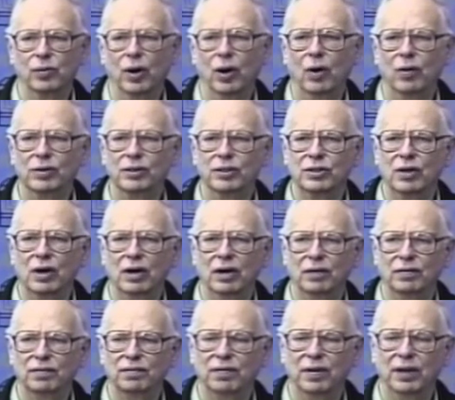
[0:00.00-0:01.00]
We always thought
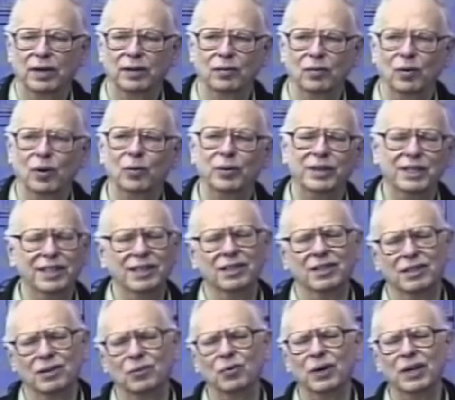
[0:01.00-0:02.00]
of flood, well, we
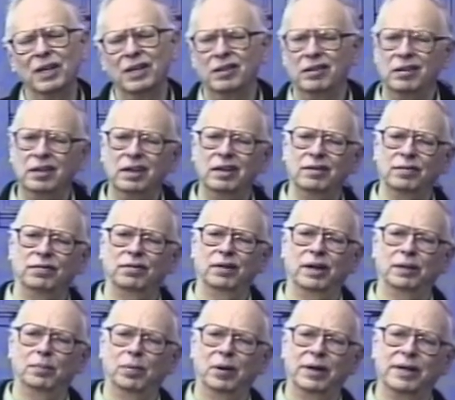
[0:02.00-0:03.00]
didn't really think of
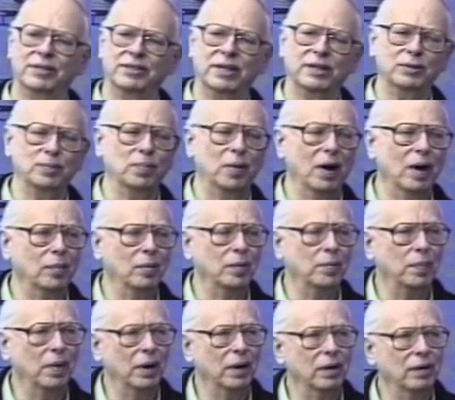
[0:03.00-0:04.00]
floodplains. That's probably
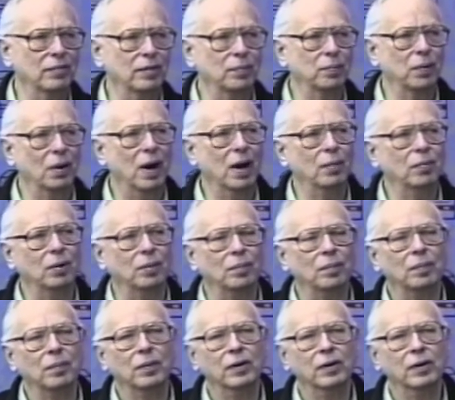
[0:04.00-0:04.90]
part of the problem.